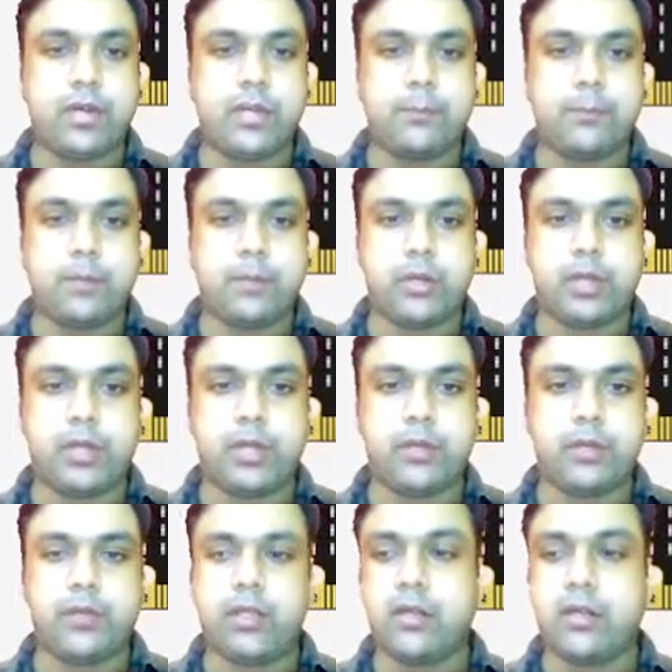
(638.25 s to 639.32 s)
I'm putting it
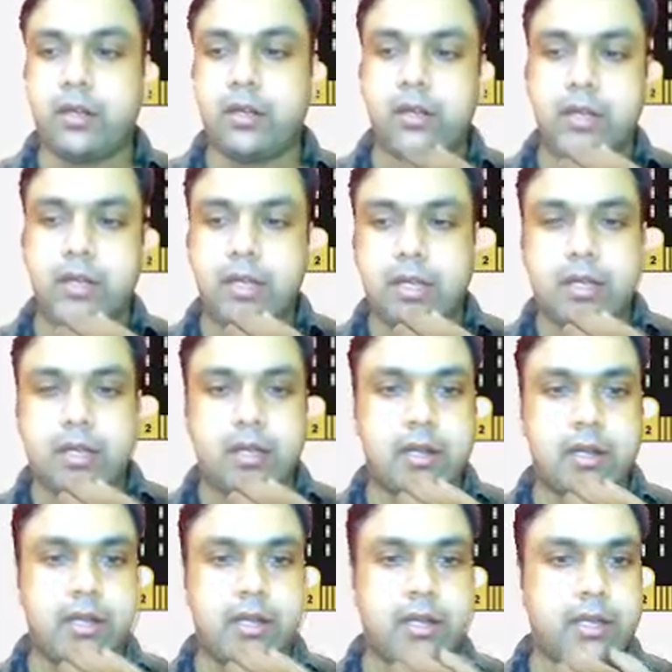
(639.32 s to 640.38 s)
over here,
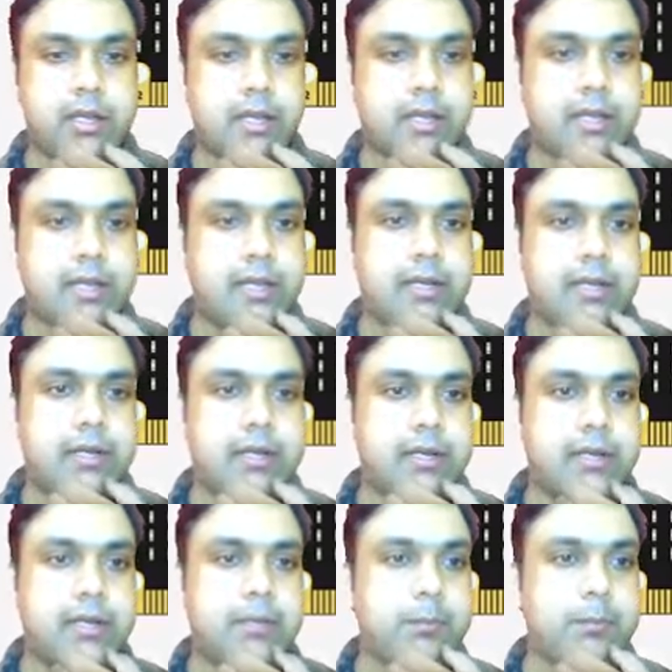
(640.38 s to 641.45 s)
right? And
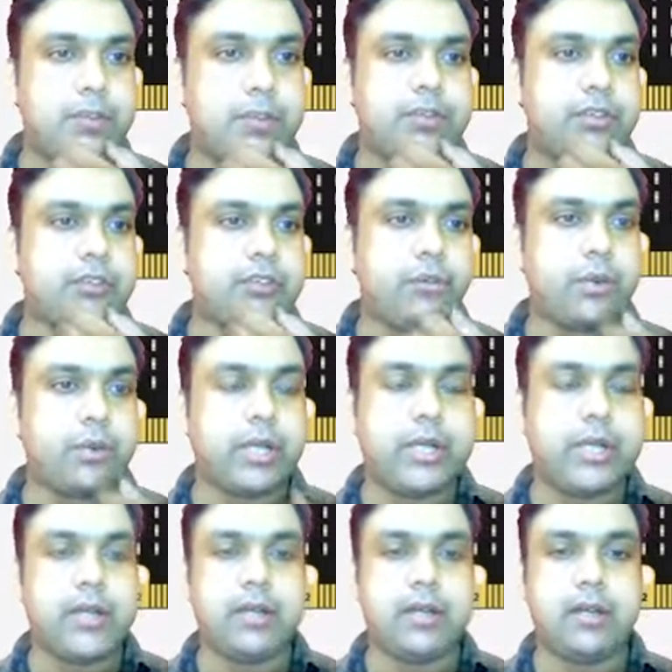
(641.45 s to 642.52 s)
let me just
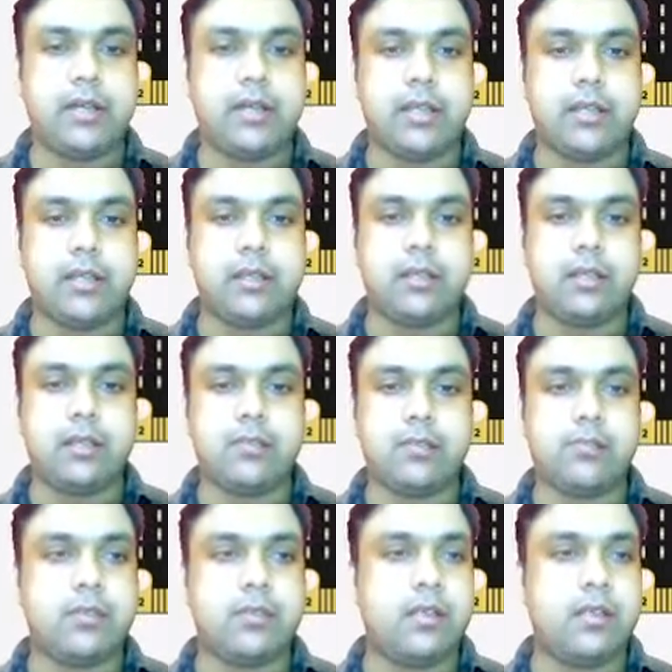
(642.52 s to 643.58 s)
rotate it like this.